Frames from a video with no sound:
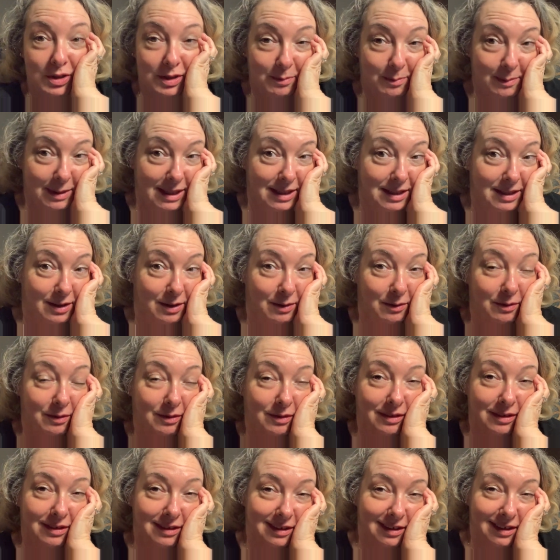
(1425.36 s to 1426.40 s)
of myself.
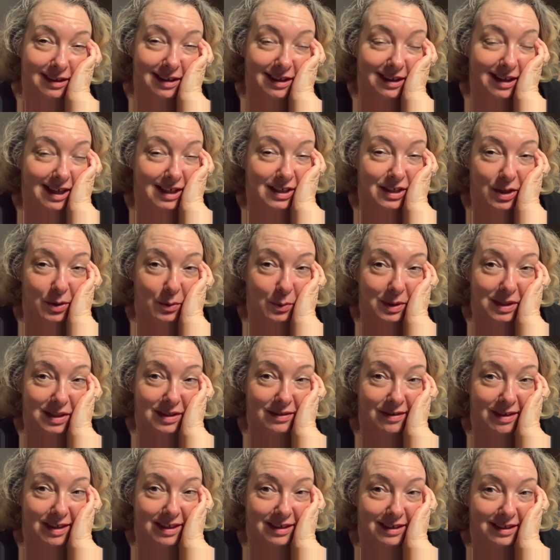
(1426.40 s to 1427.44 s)
That's always
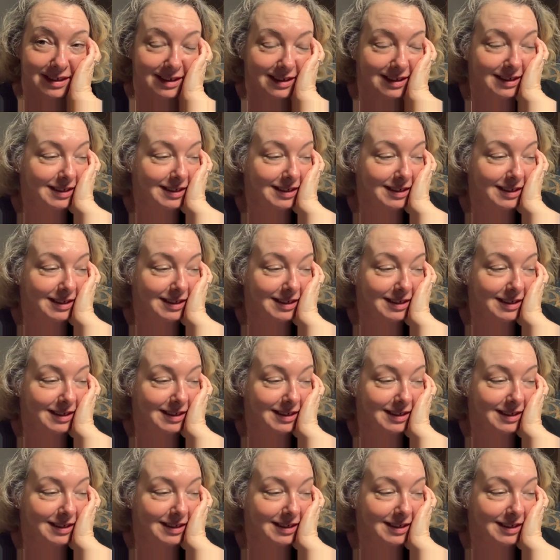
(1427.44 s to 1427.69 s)
fun.